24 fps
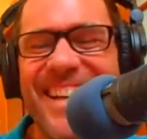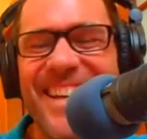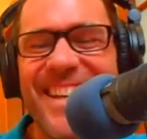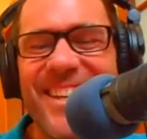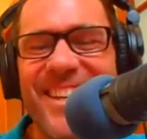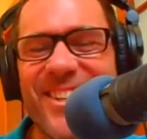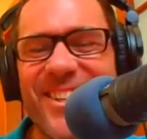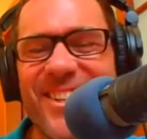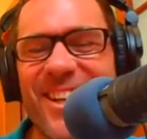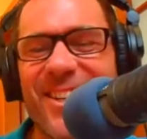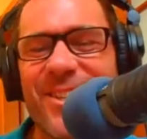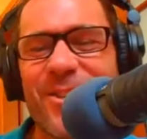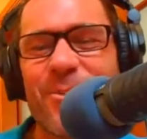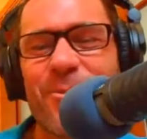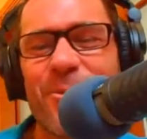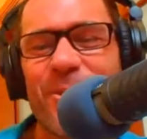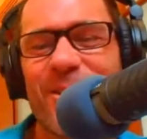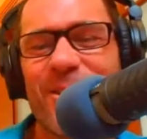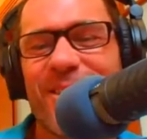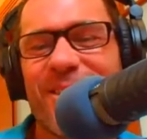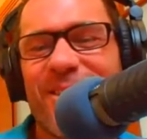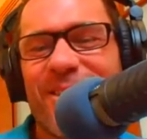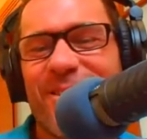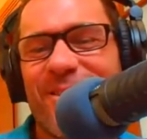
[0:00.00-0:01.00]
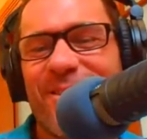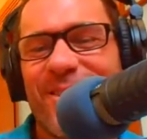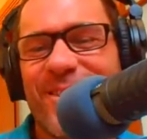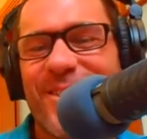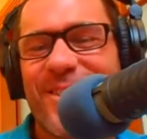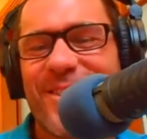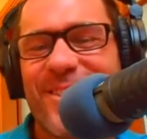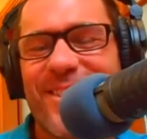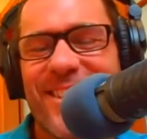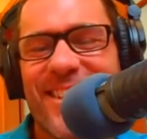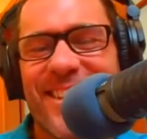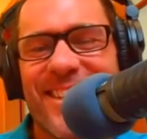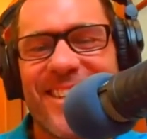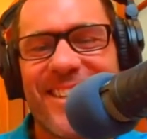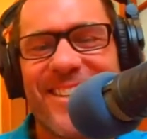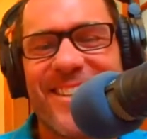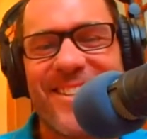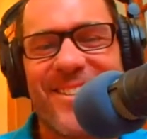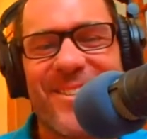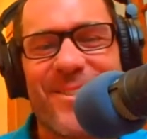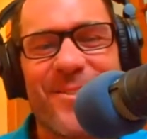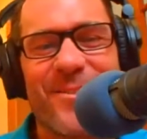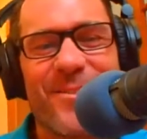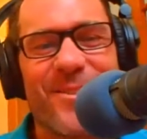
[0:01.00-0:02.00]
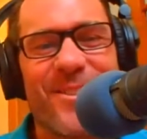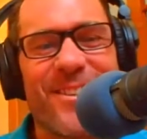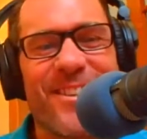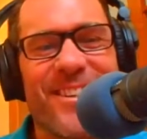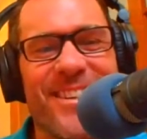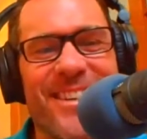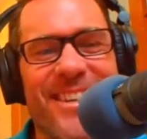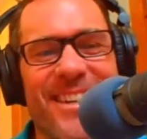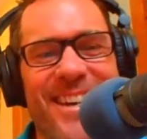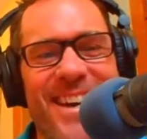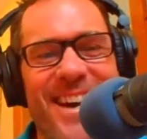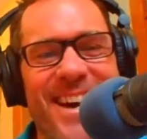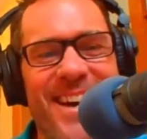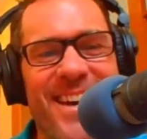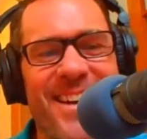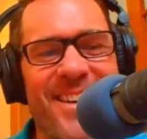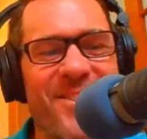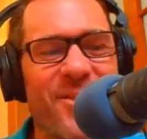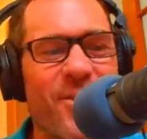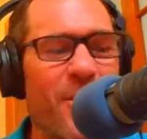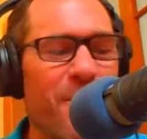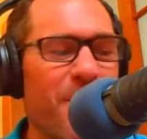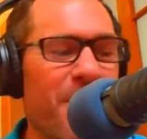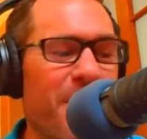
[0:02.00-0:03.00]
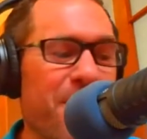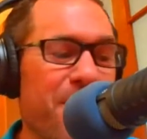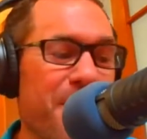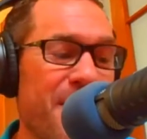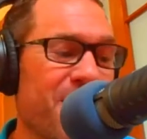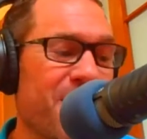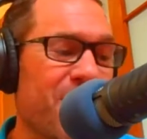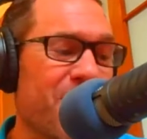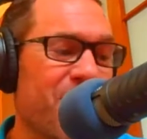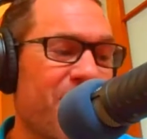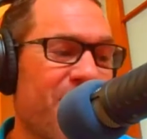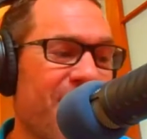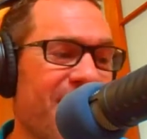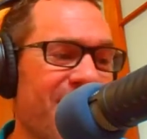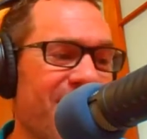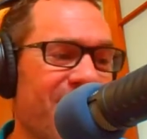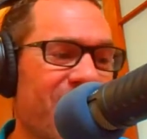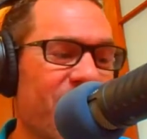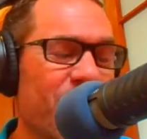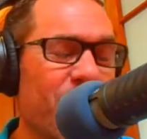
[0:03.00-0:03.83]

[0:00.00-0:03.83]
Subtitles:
Challenge Wanaka is not my best race,